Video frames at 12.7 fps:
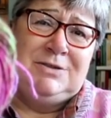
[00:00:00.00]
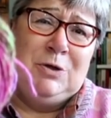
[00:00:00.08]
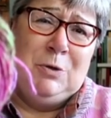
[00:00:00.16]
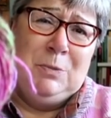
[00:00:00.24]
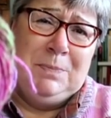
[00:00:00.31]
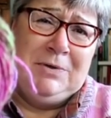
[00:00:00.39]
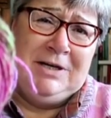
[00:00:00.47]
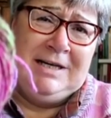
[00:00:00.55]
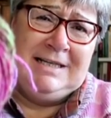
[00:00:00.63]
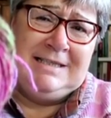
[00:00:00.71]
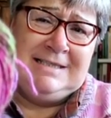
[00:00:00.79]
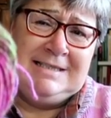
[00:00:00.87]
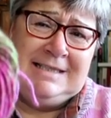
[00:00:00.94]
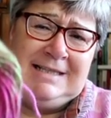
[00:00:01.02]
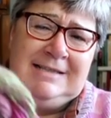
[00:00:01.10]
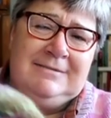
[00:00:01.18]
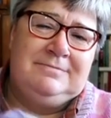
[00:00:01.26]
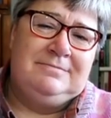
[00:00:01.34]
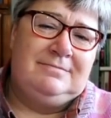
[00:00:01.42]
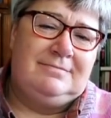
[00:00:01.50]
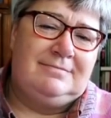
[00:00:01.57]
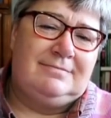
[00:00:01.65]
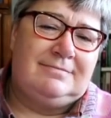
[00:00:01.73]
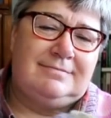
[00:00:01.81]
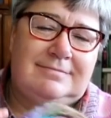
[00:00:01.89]
so pretty.
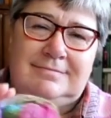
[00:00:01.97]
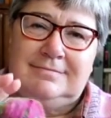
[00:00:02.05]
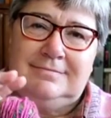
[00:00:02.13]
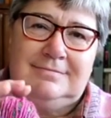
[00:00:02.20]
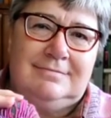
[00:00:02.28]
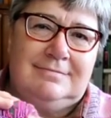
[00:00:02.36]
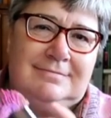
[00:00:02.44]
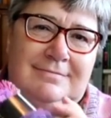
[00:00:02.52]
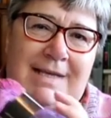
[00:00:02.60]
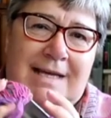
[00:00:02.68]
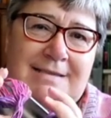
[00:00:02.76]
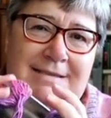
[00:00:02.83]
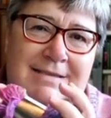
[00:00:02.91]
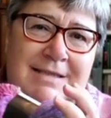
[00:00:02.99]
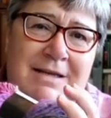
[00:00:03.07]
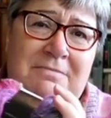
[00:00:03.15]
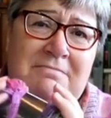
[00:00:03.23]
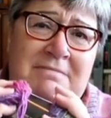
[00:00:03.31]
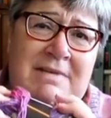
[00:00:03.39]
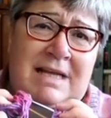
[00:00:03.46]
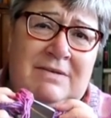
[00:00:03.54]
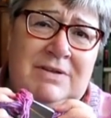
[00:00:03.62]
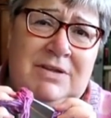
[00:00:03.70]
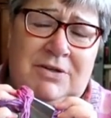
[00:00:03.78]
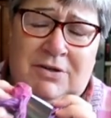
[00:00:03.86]
Yes, so
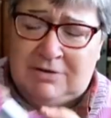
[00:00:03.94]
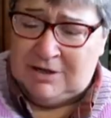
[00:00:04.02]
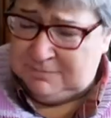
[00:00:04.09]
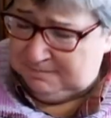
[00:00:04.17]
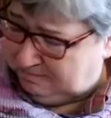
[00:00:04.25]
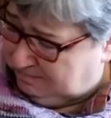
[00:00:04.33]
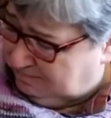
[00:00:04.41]
loving the Noro.